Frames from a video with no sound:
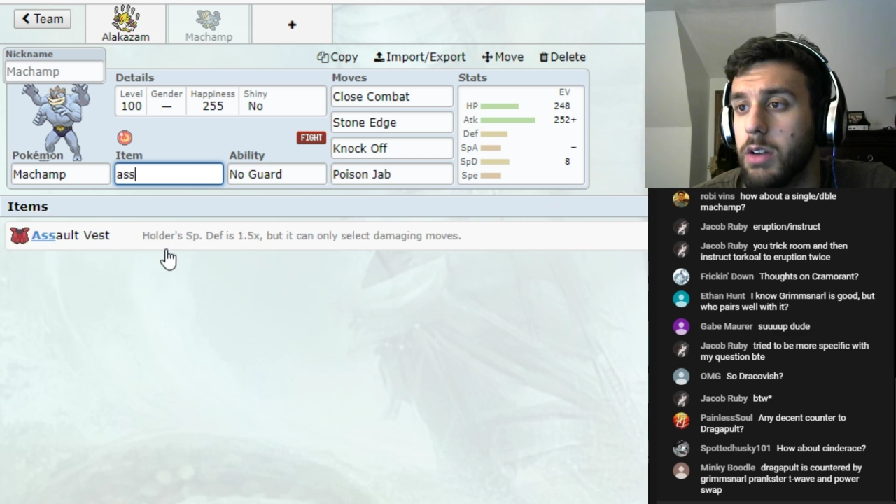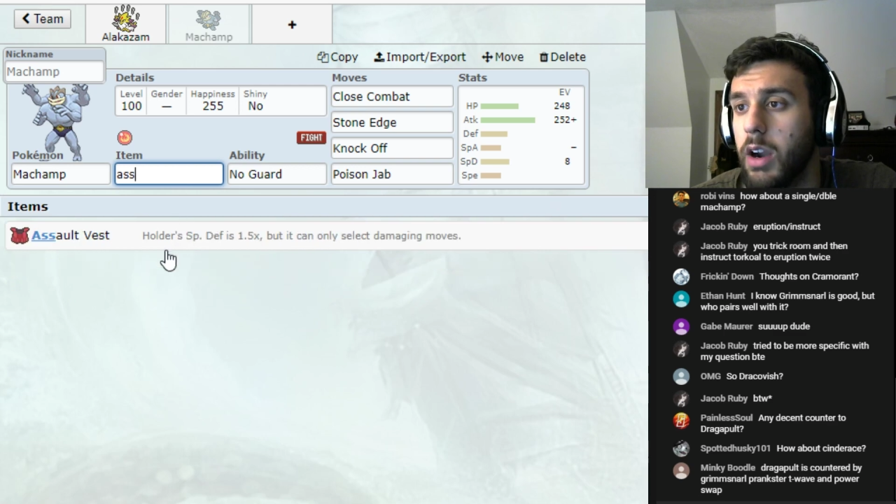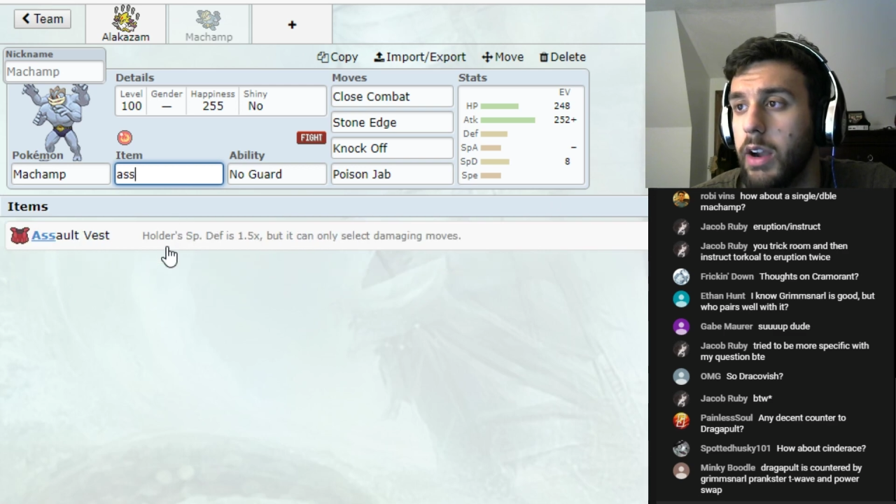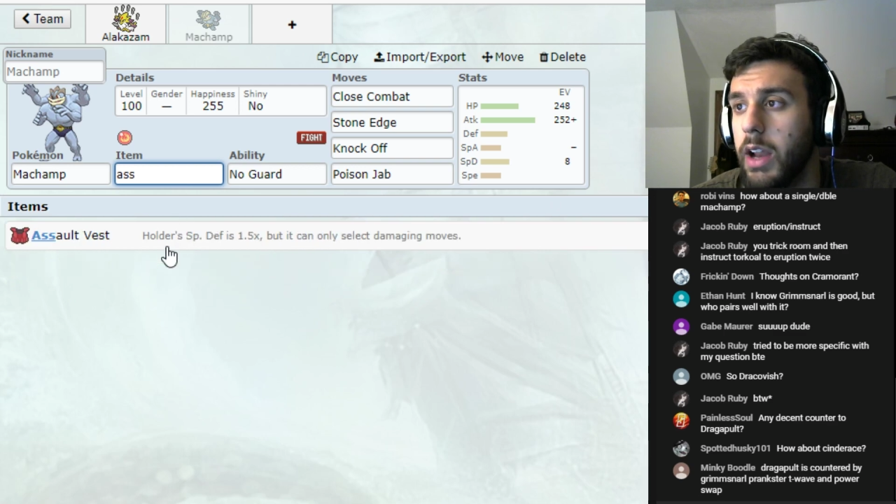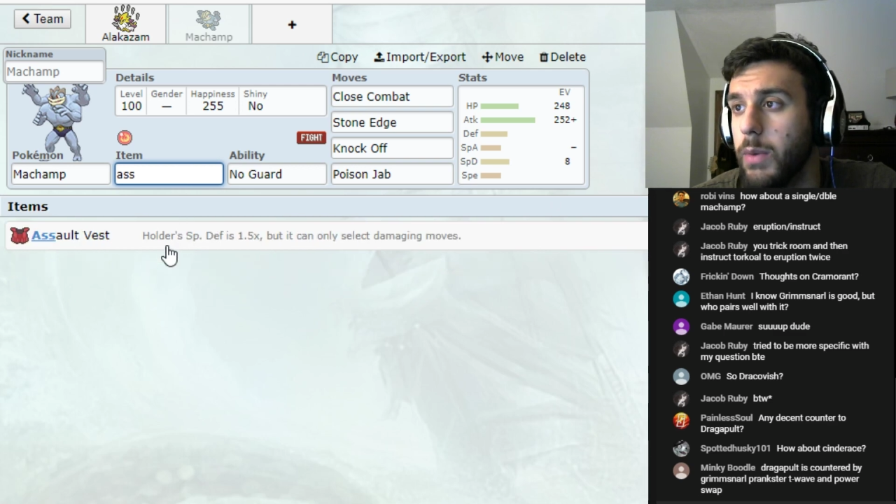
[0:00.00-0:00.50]

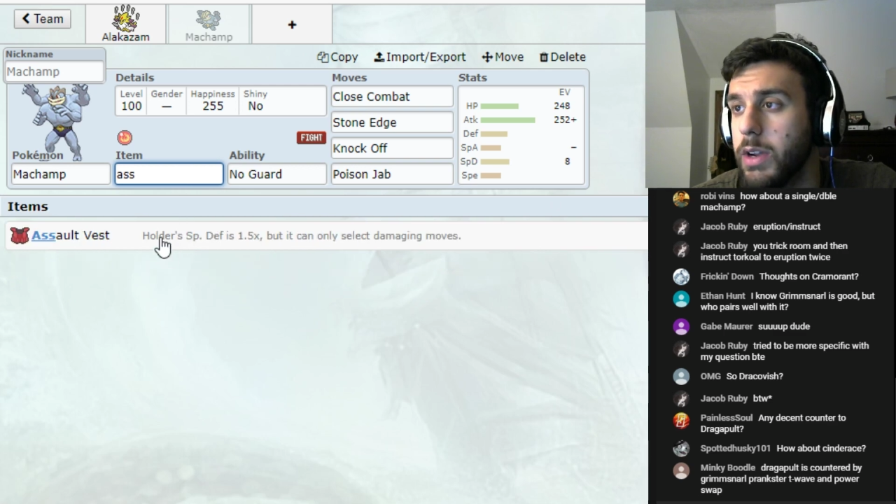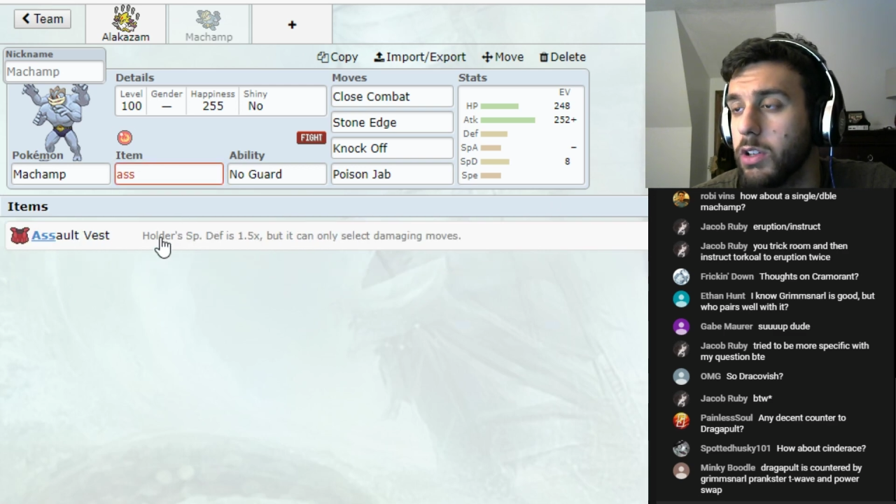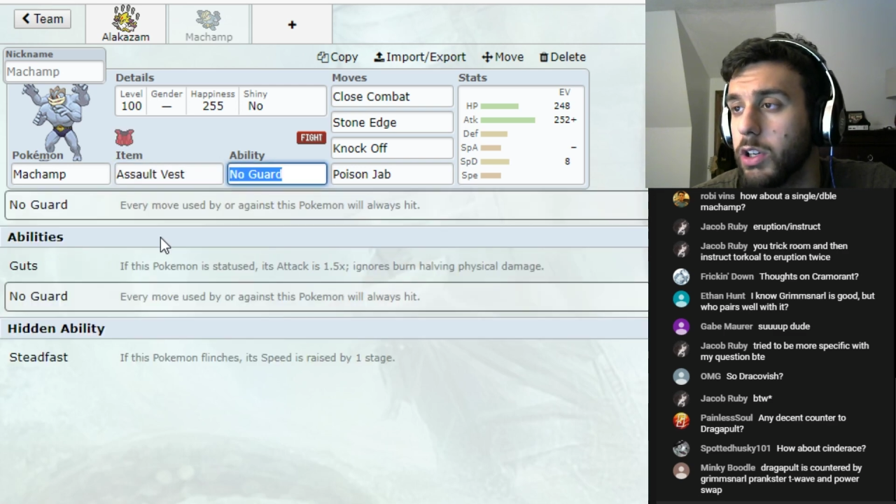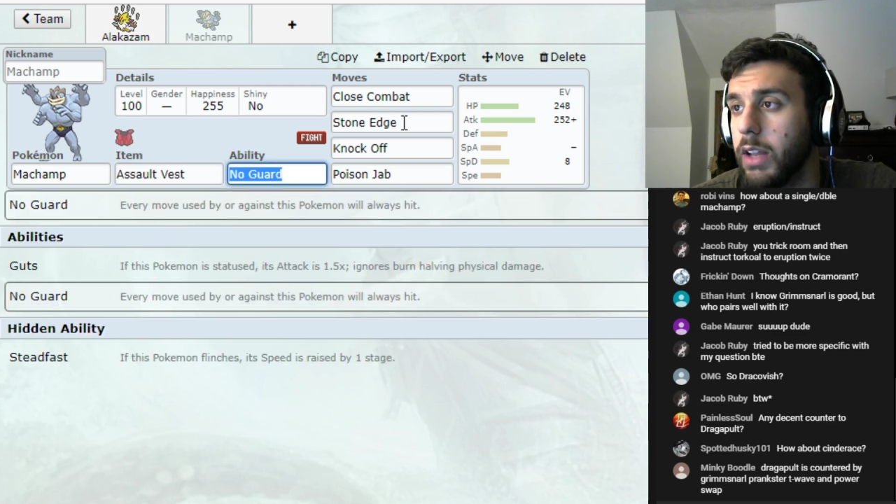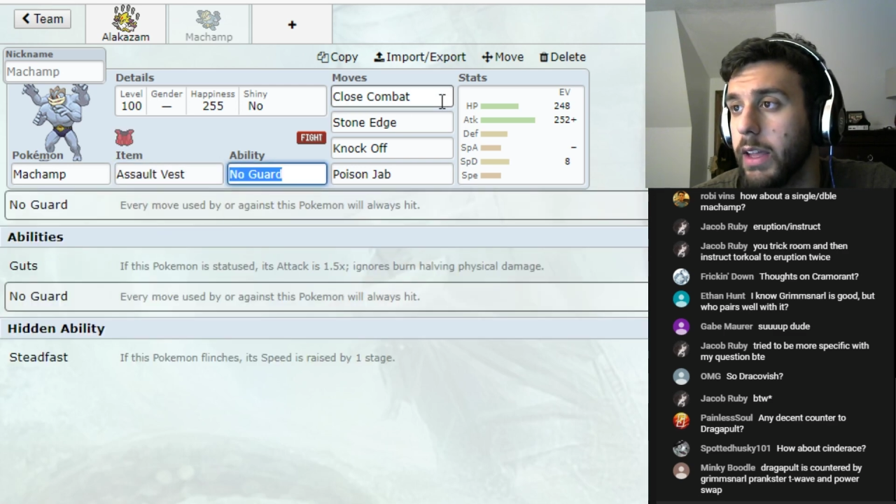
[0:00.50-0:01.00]
Guard, and we could
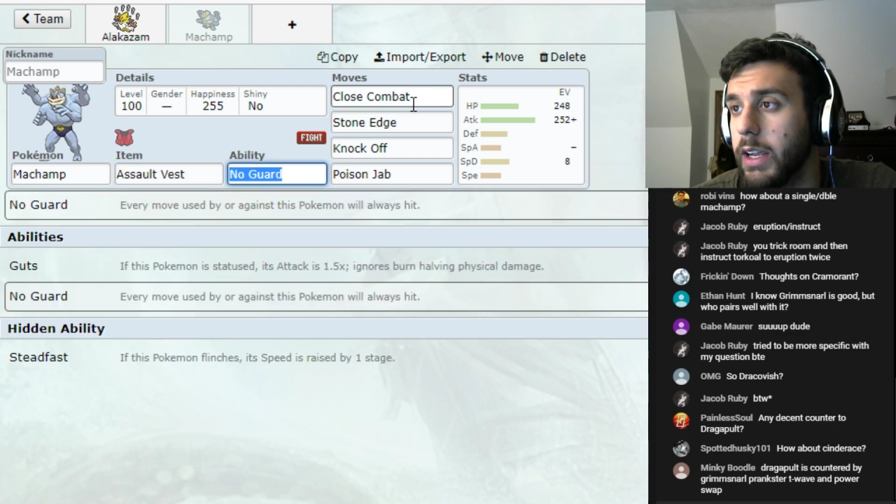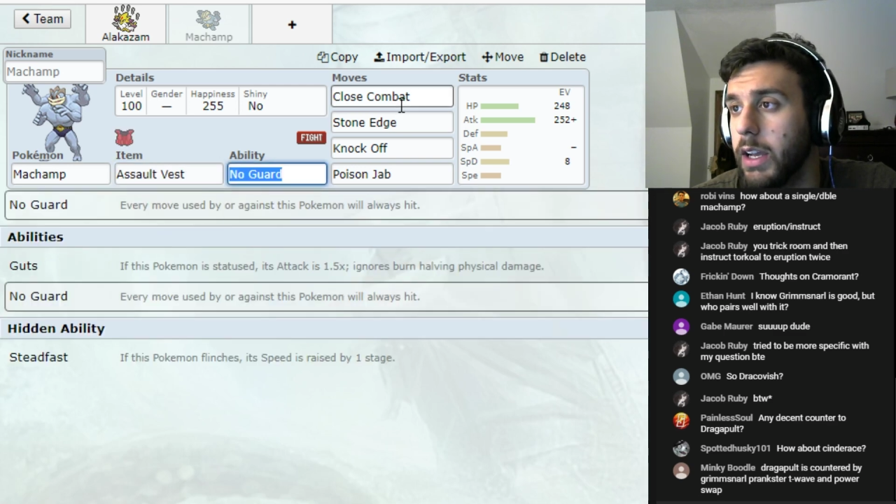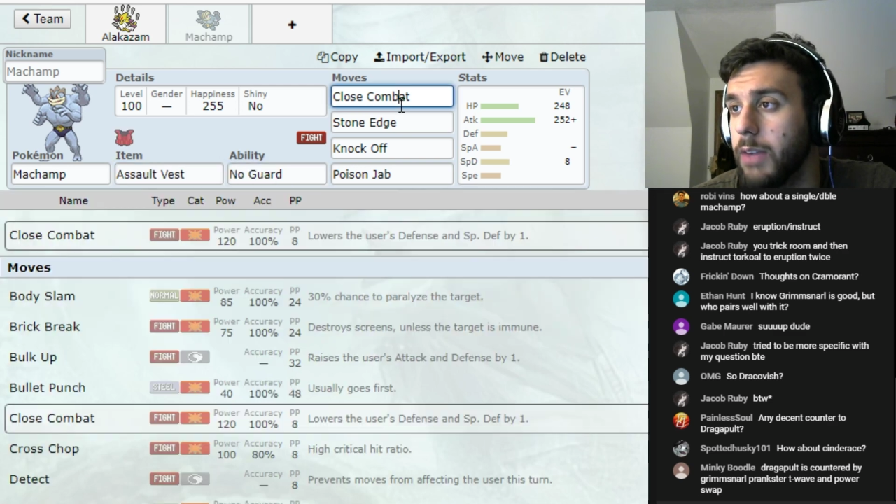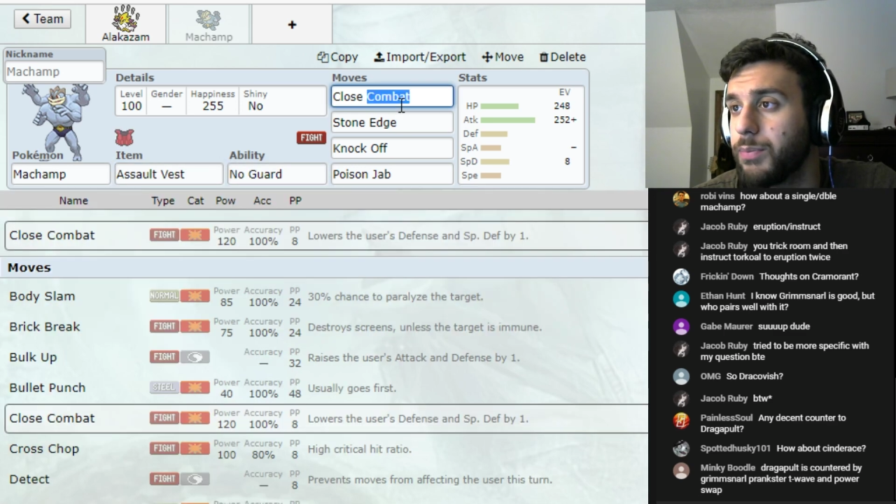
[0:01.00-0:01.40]
look at like a